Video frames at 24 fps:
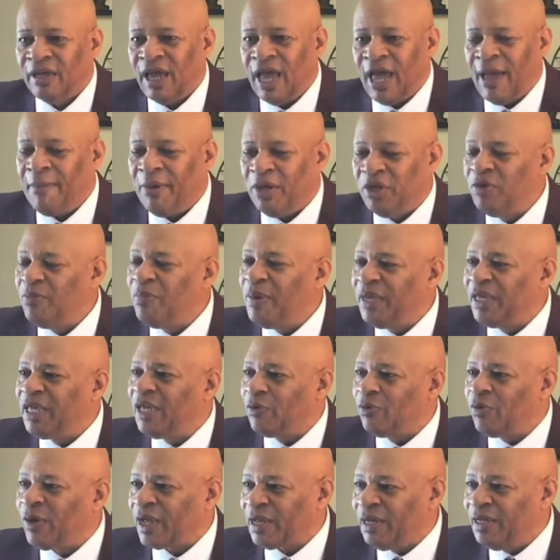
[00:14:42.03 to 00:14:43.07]
I mean, you may
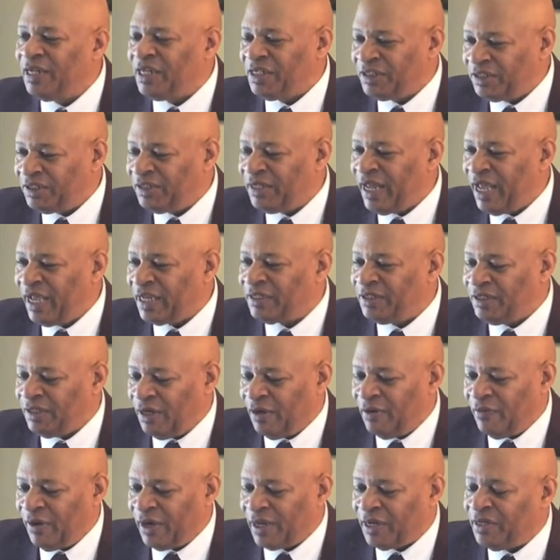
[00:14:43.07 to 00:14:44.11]
get recognition,
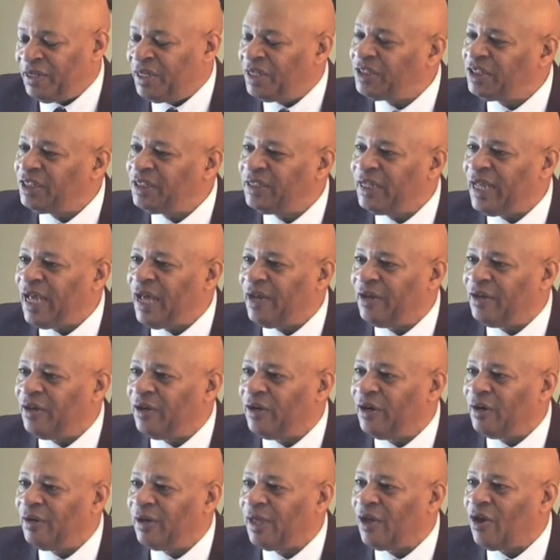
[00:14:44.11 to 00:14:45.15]
uh, recognition down
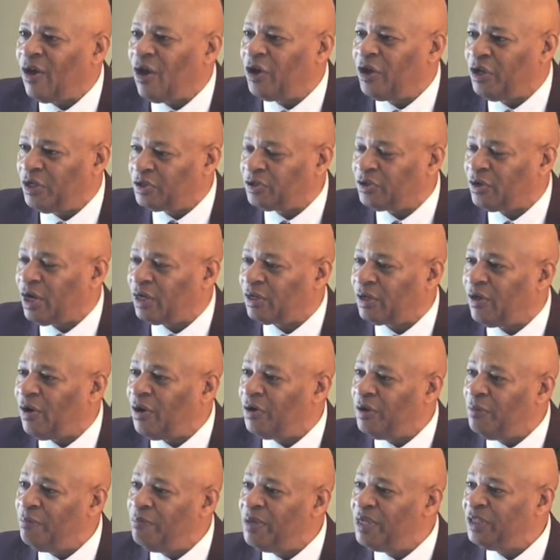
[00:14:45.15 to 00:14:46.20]
here. They call you, start
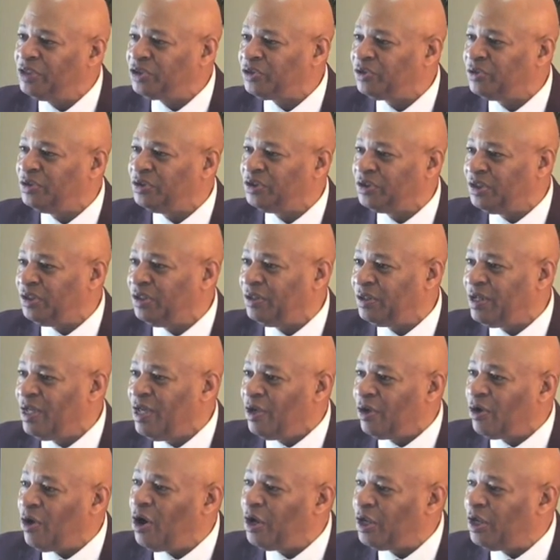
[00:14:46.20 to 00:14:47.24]
calling you Mister instead of
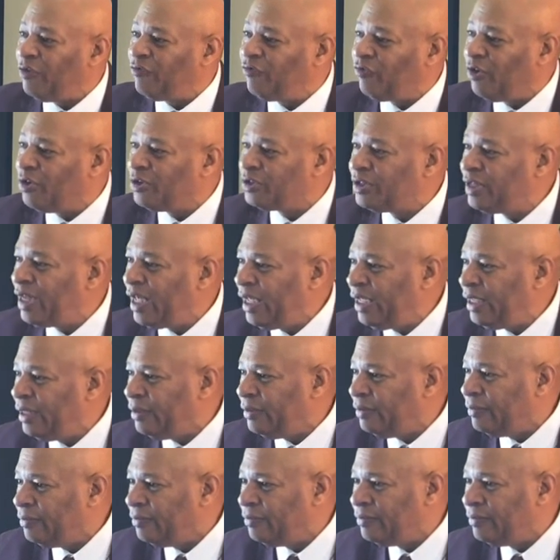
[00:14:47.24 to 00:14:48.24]
calling your first name.